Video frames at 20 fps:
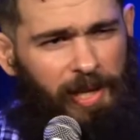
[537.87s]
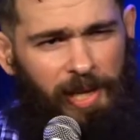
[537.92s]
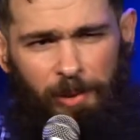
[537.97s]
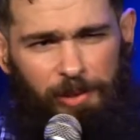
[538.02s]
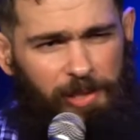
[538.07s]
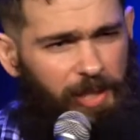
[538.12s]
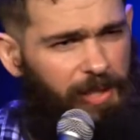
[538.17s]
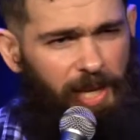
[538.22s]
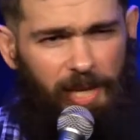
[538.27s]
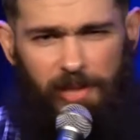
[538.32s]
and I
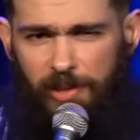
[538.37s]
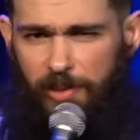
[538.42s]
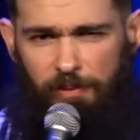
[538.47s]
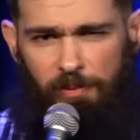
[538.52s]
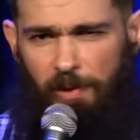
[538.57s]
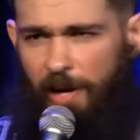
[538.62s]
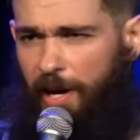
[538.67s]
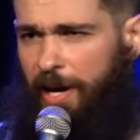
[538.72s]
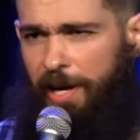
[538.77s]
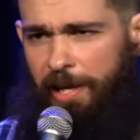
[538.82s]
was like, that's
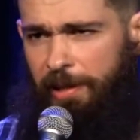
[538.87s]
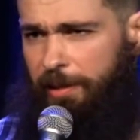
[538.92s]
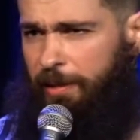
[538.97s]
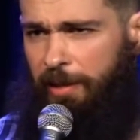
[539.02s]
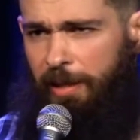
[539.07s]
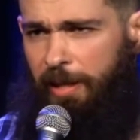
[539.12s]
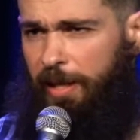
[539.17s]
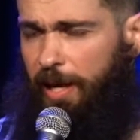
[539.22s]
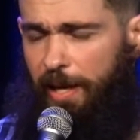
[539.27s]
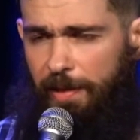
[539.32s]
fine.
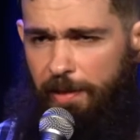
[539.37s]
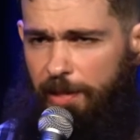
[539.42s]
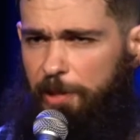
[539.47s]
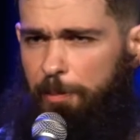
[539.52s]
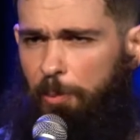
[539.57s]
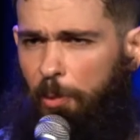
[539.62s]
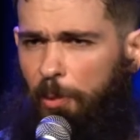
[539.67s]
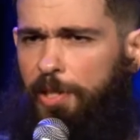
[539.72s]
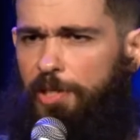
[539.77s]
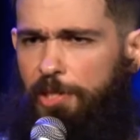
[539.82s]
At this
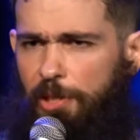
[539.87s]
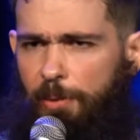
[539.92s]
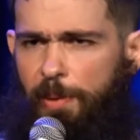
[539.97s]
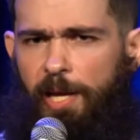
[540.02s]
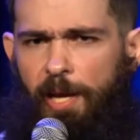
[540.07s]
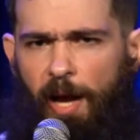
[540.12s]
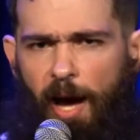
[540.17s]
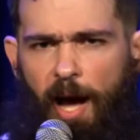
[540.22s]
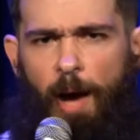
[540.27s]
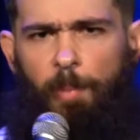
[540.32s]
point,
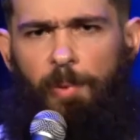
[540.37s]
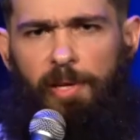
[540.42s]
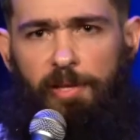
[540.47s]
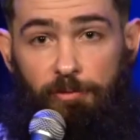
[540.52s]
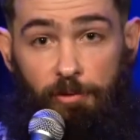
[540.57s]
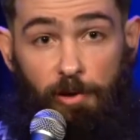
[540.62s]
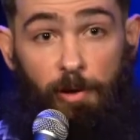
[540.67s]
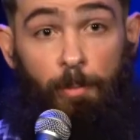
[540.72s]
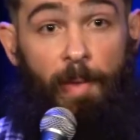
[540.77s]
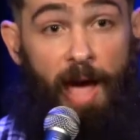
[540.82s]
doing comedy
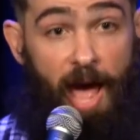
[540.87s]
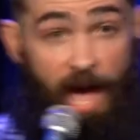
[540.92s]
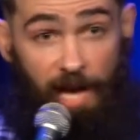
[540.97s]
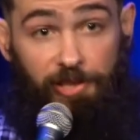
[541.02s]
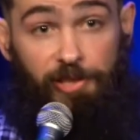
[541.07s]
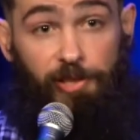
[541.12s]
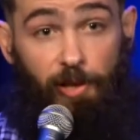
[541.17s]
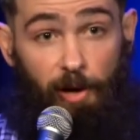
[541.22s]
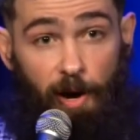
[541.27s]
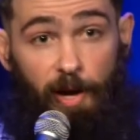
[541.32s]
for a
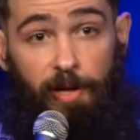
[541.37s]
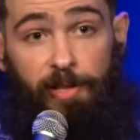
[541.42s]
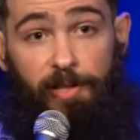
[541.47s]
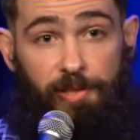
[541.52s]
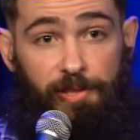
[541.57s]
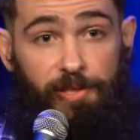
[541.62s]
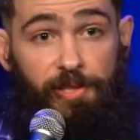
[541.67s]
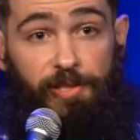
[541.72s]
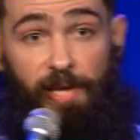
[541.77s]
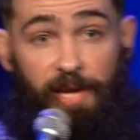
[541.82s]
masked
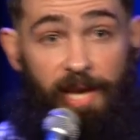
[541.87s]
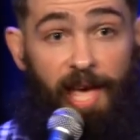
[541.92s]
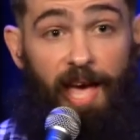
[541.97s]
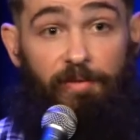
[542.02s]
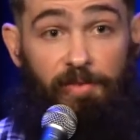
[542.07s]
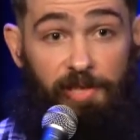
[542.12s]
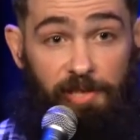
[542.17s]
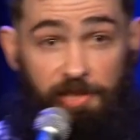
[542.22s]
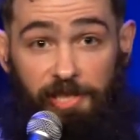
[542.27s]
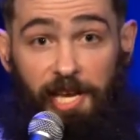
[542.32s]
audience is like
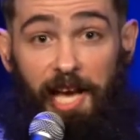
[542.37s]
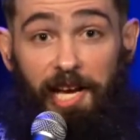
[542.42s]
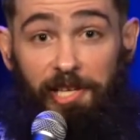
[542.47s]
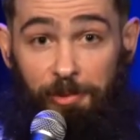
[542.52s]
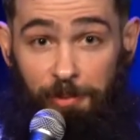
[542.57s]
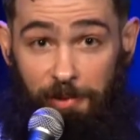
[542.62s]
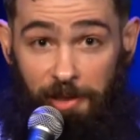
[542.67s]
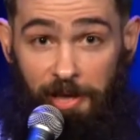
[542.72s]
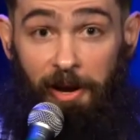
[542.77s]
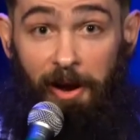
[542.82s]
having
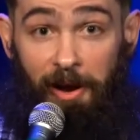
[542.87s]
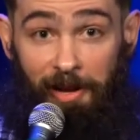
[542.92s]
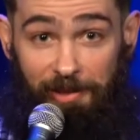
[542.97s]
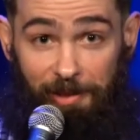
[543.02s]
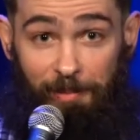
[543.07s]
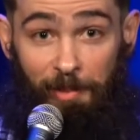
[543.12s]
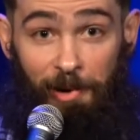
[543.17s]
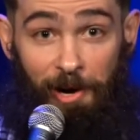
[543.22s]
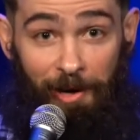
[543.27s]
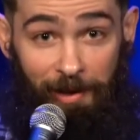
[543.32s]
sex with a
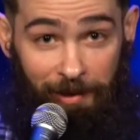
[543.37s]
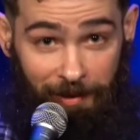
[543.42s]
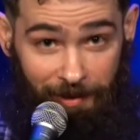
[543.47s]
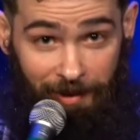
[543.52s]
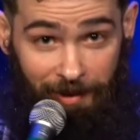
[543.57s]
condom on.